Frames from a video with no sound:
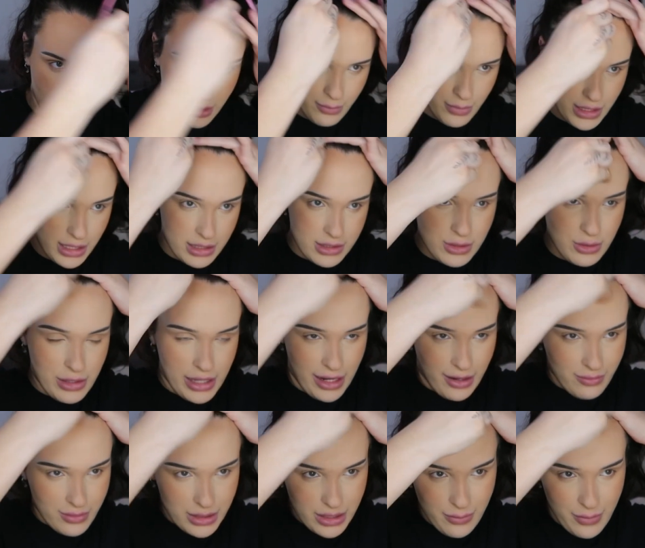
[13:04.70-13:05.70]
Because you
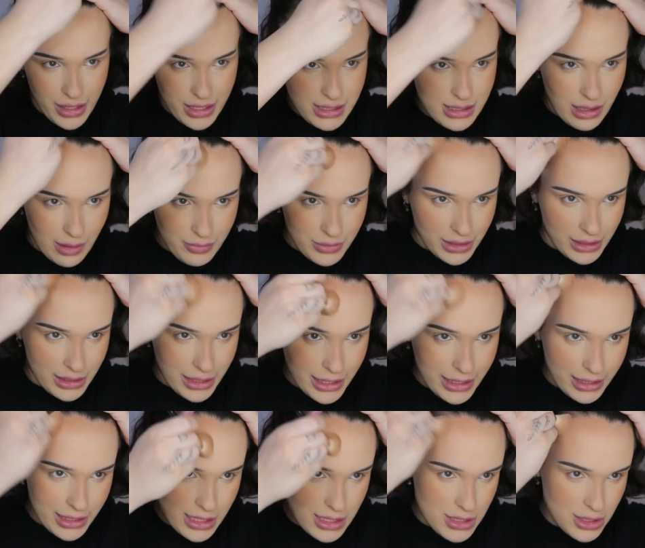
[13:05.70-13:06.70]
can't really make something
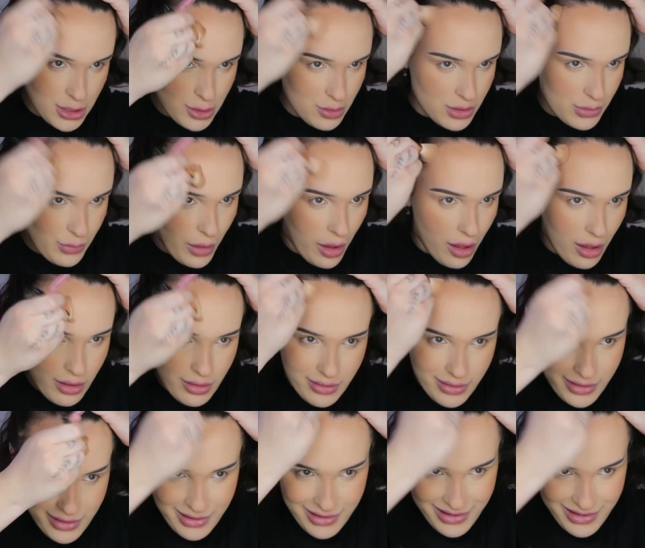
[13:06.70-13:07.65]
like this too small.